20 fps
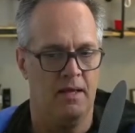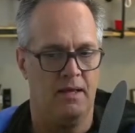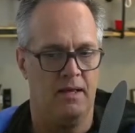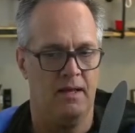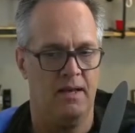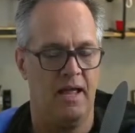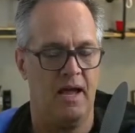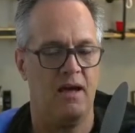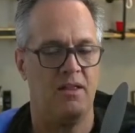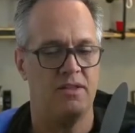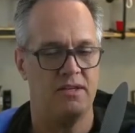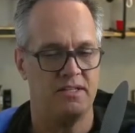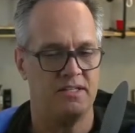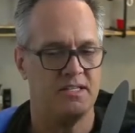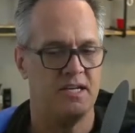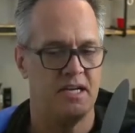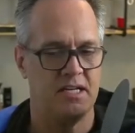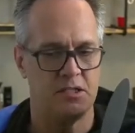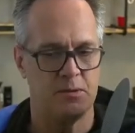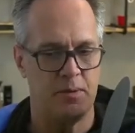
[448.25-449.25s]
And now the
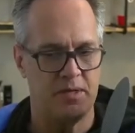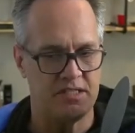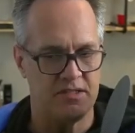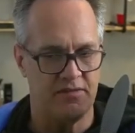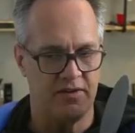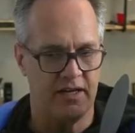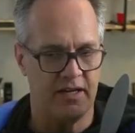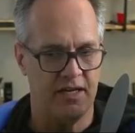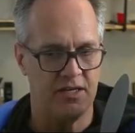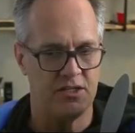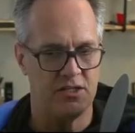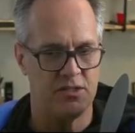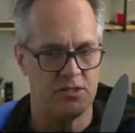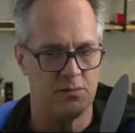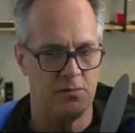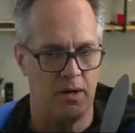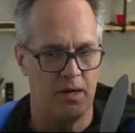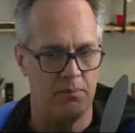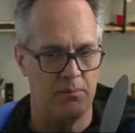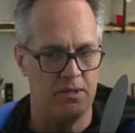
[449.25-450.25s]
design
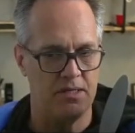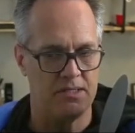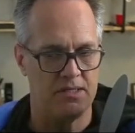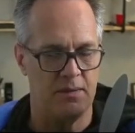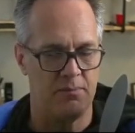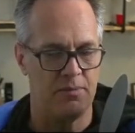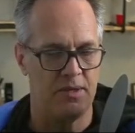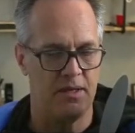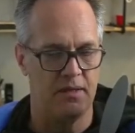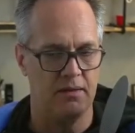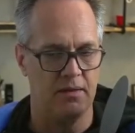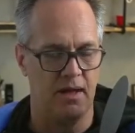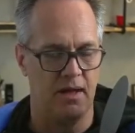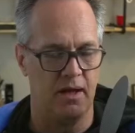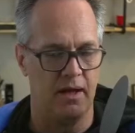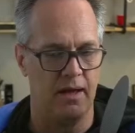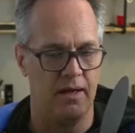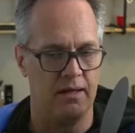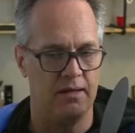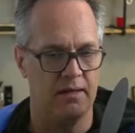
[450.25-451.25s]
specifications might be something
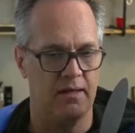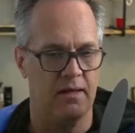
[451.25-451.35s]
like